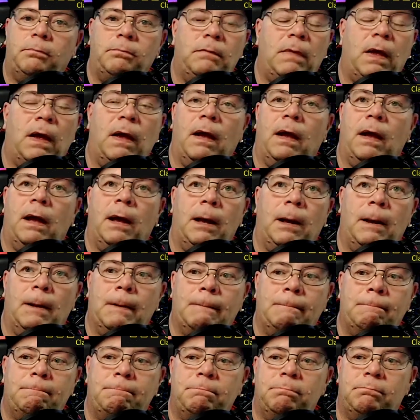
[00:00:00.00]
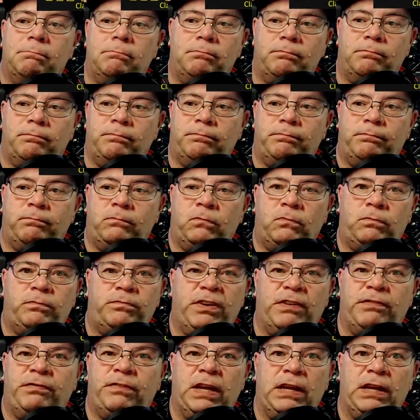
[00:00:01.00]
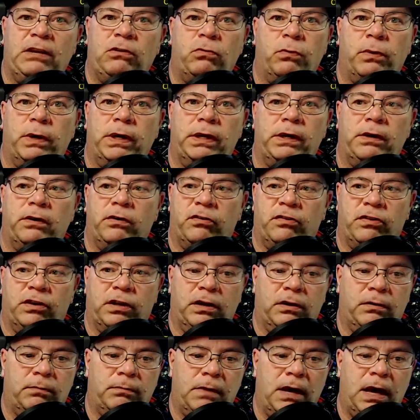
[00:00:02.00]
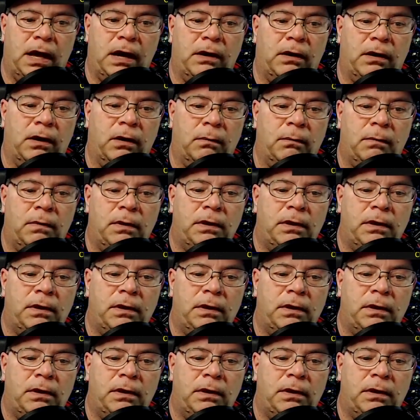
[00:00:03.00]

15, 20 years ago. I don't know.